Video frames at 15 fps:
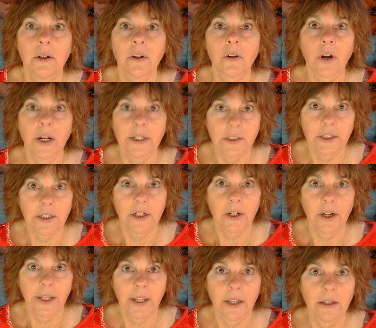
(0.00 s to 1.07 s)

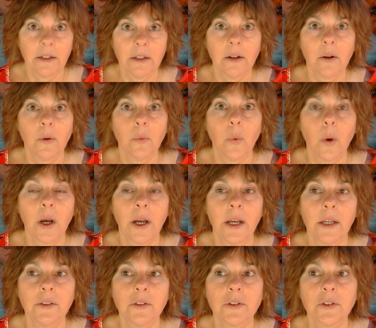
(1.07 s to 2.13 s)
criterion
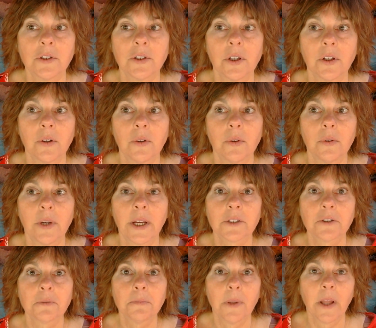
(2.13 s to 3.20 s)
was to
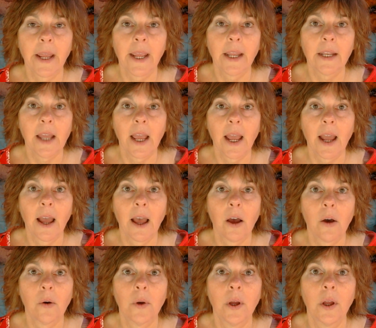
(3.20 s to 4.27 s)
explain
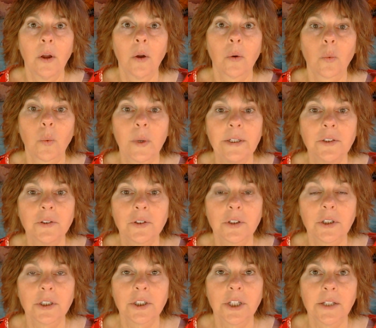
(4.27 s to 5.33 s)
how
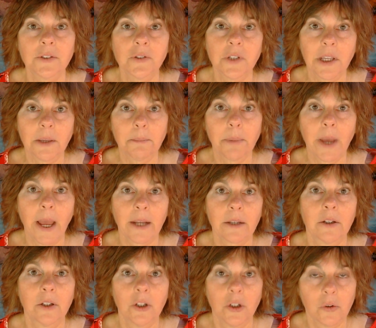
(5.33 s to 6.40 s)
research has
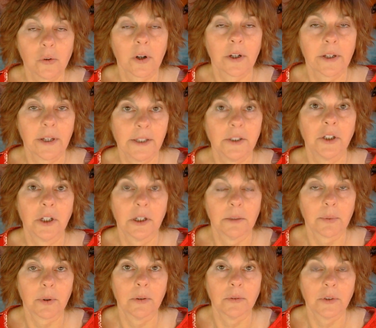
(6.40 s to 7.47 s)
impacted your teaching
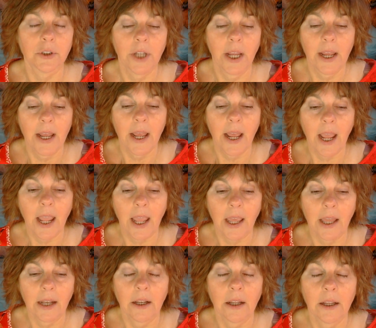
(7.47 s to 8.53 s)
approach.
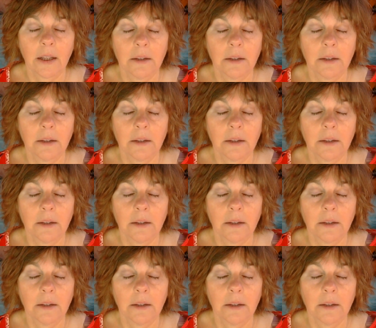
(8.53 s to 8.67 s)
And